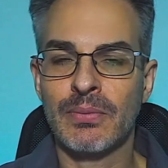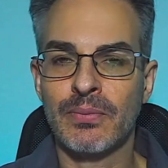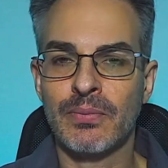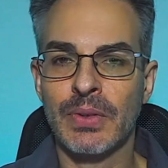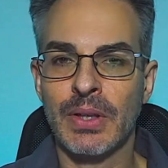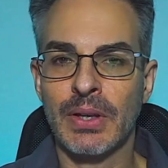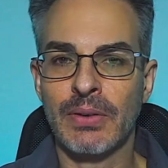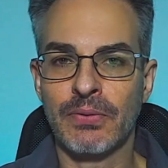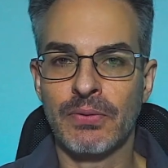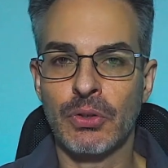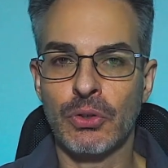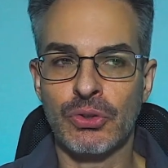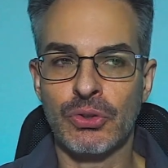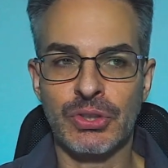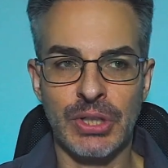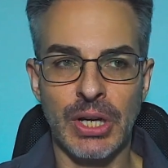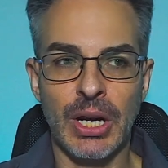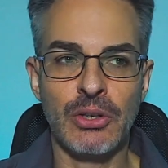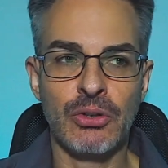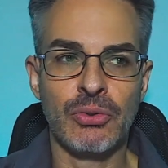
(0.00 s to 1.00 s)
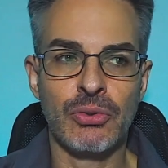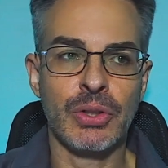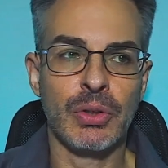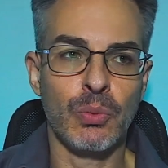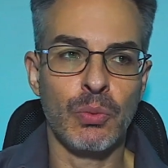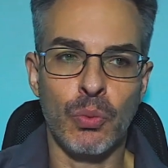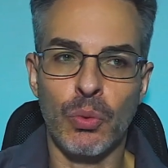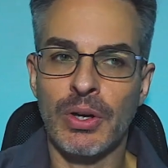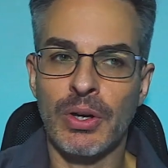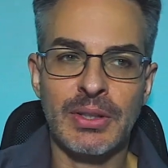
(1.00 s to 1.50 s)
If you genuinely
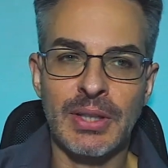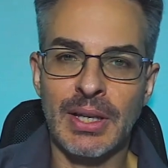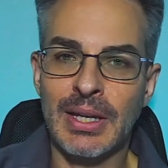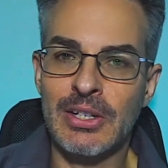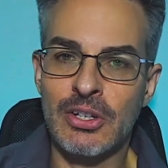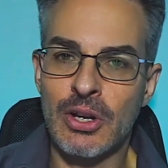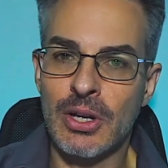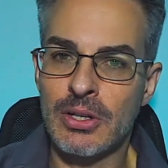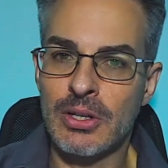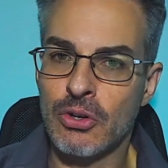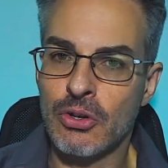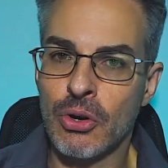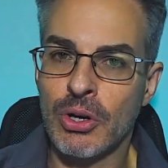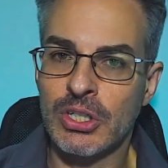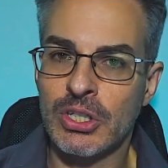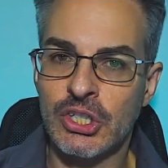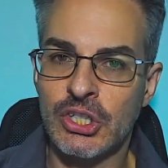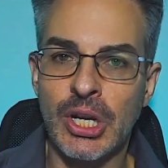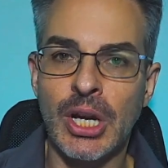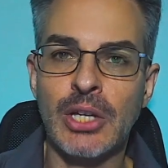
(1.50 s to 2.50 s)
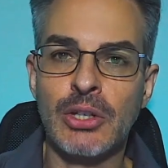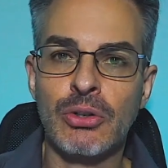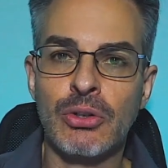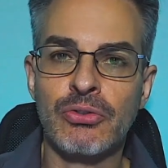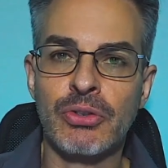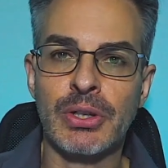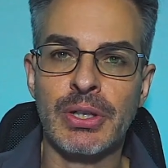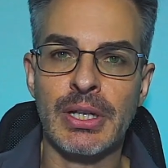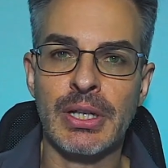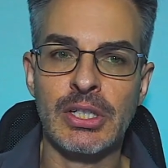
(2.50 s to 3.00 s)
want a genuine
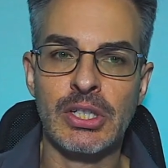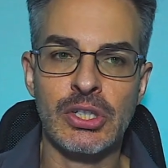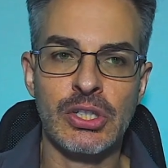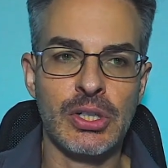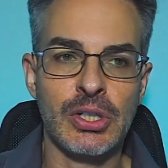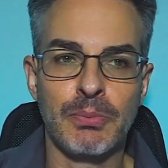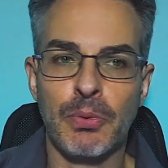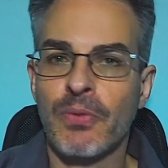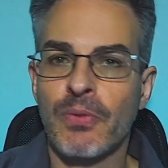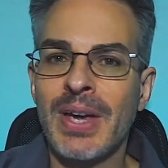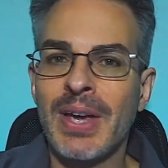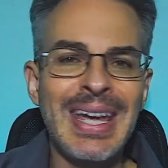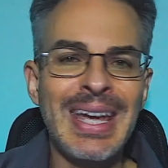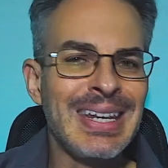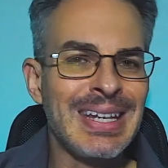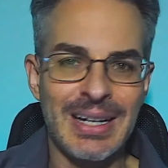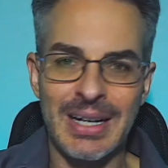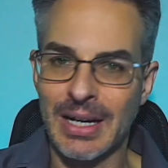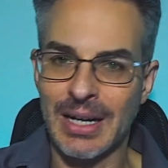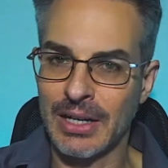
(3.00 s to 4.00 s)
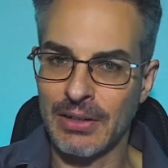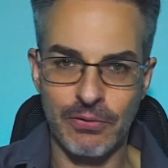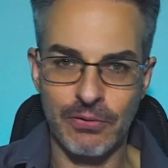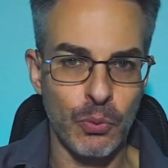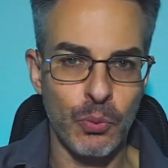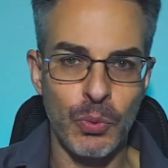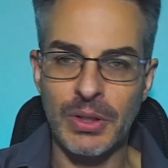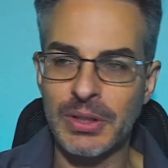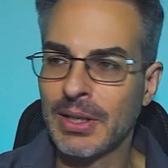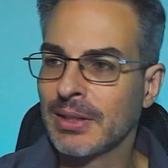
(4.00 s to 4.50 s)
relationship of any kind,
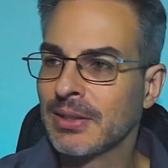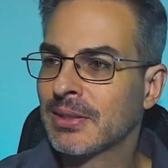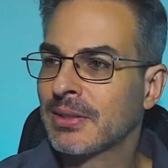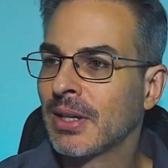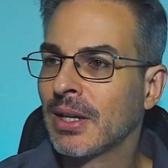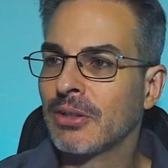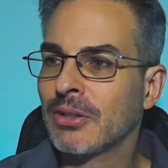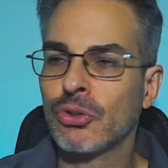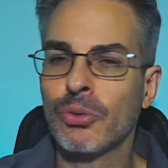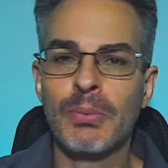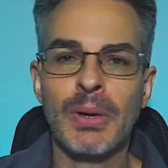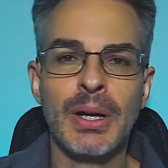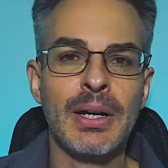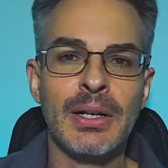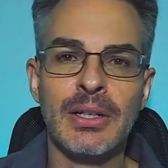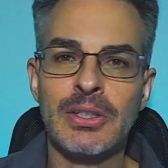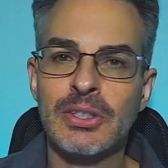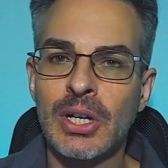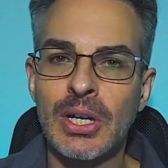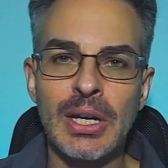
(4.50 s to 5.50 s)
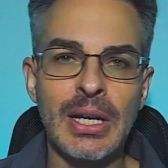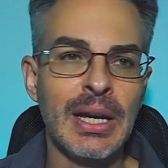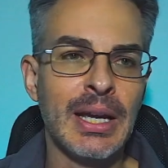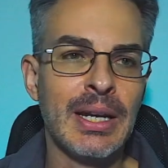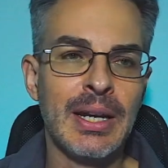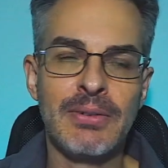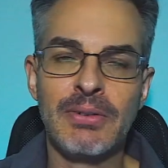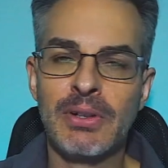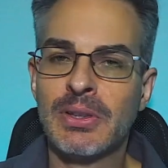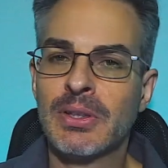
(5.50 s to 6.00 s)
from one night stand to marriage
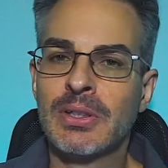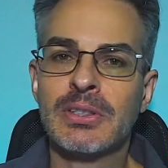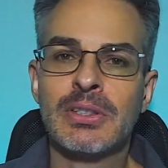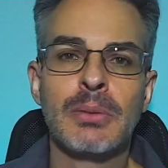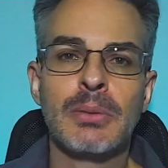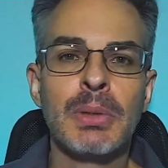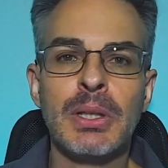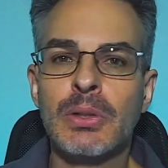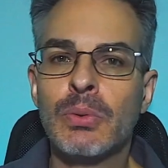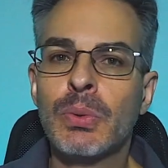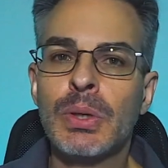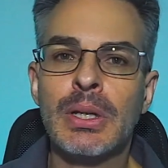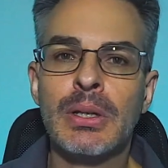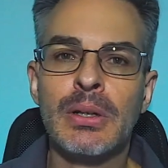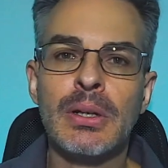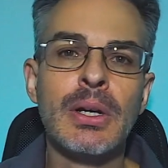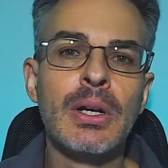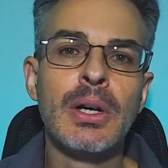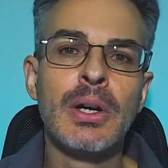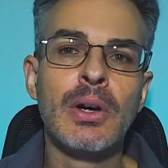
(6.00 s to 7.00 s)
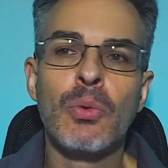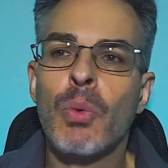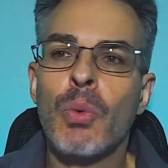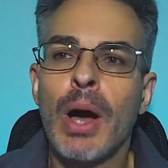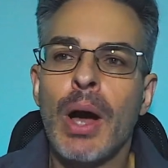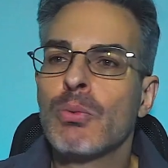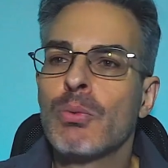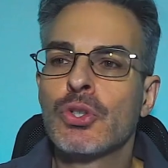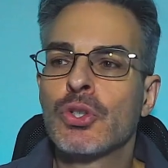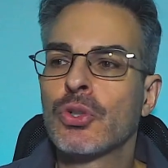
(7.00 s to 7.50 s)
and everything's in between,
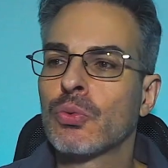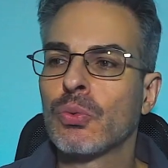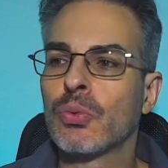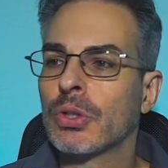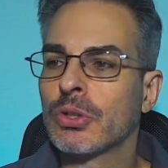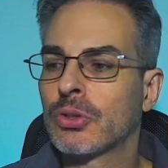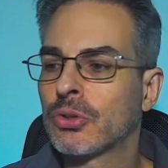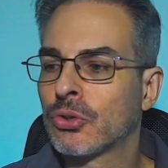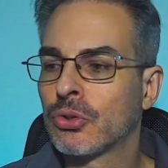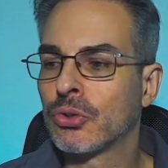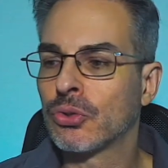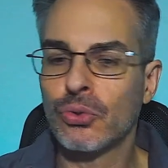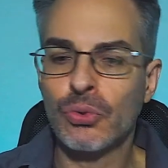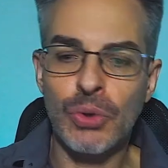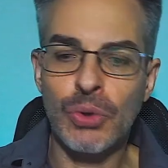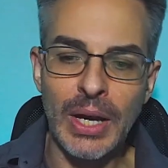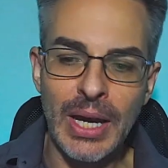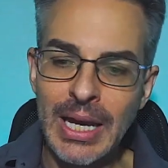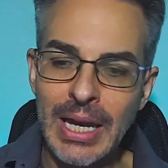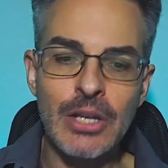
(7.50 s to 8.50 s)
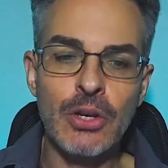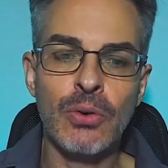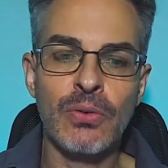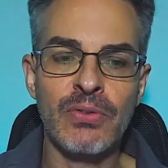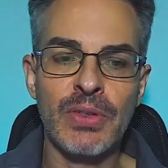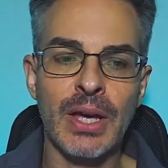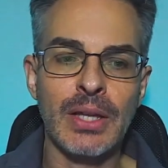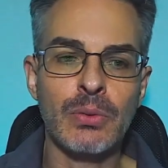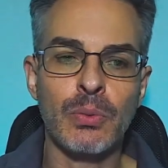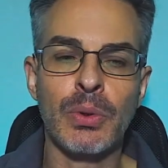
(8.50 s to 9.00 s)
why would you want to do any of
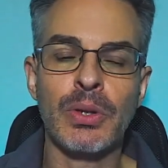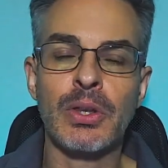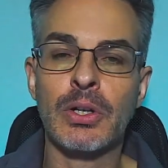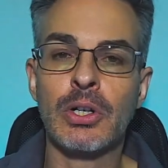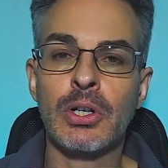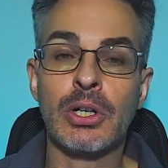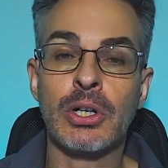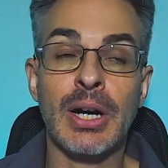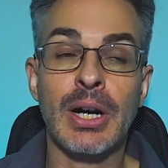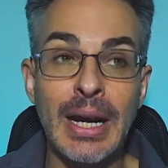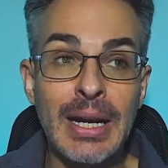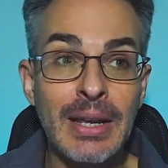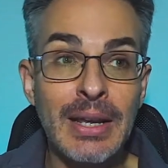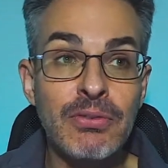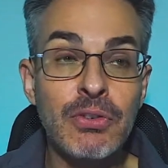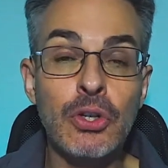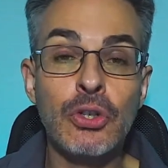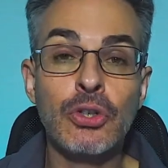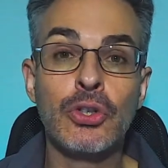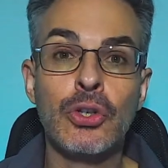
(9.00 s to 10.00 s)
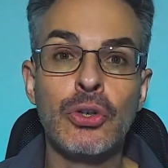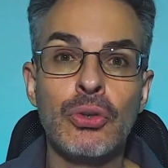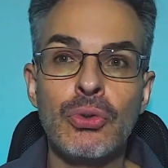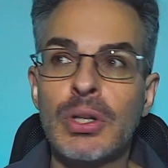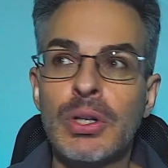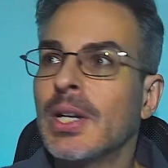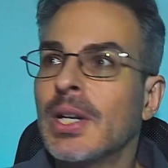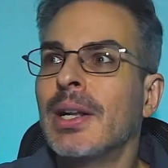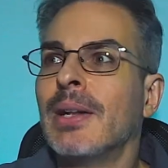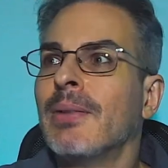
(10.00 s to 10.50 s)
that with a hooker? And if you
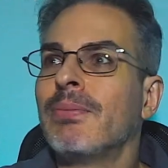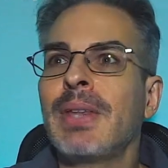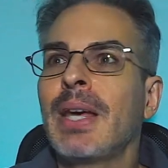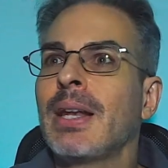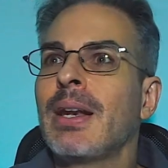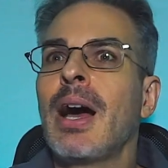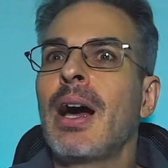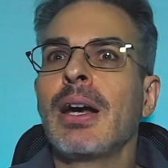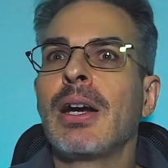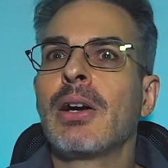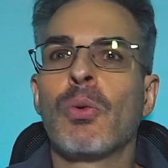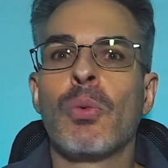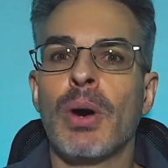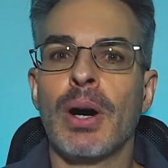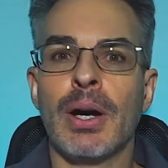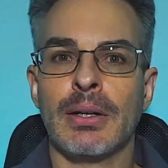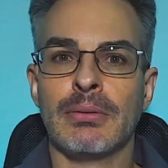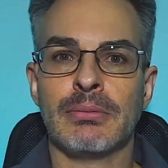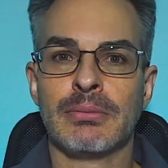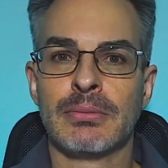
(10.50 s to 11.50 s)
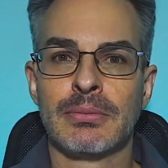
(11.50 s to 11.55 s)
do, then hire one.